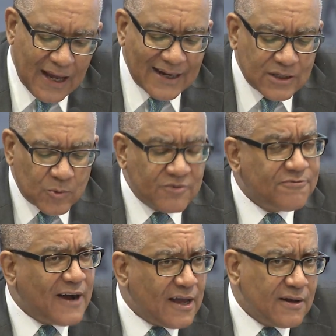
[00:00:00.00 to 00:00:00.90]
and it would
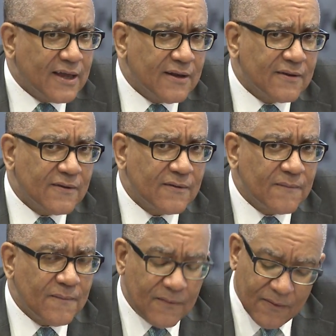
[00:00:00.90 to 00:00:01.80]
violate
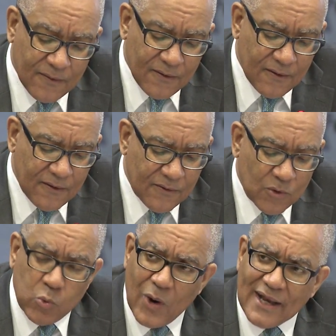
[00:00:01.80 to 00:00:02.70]

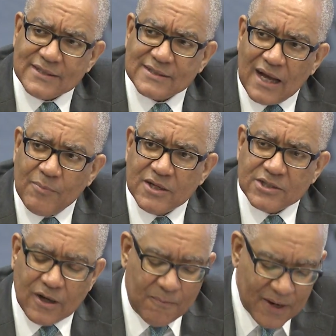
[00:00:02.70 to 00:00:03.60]
the
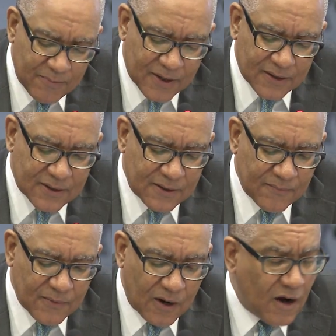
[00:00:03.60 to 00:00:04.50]
well-established commitment
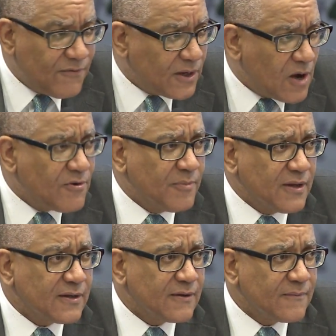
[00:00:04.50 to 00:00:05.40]
of the
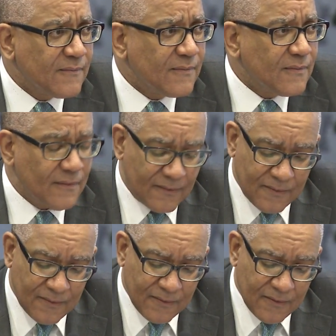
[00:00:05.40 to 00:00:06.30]
government
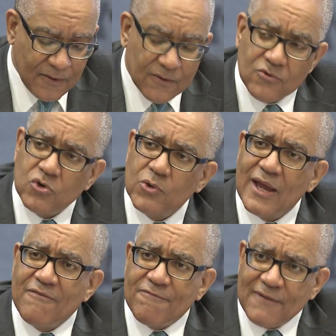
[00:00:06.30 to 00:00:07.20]
to
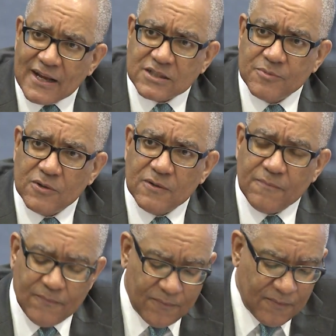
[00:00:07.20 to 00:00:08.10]
a flexible,
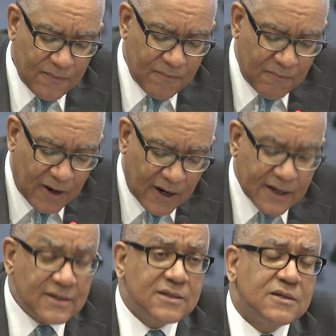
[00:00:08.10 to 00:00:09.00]

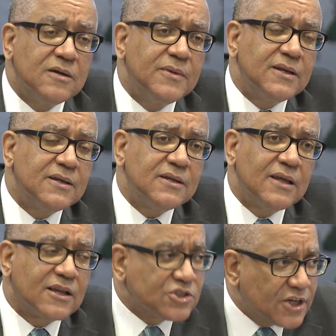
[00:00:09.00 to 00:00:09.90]
market-determined
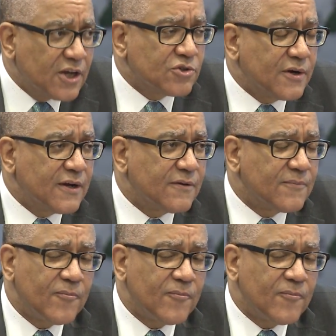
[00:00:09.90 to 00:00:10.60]
exchange rate.